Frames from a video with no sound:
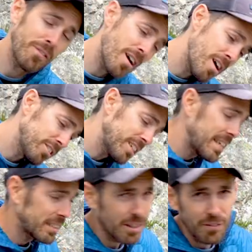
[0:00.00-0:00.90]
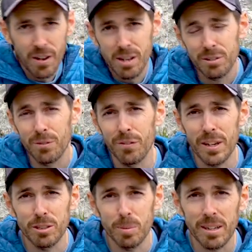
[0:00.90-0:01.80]
find us on Insta, find us on
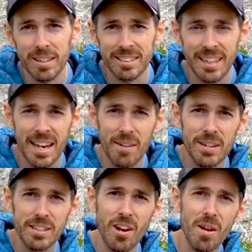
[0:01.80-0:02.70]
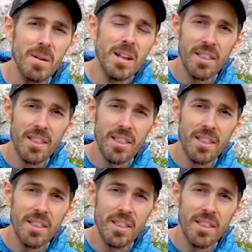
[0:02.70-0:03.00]
Facebook. I say it every time.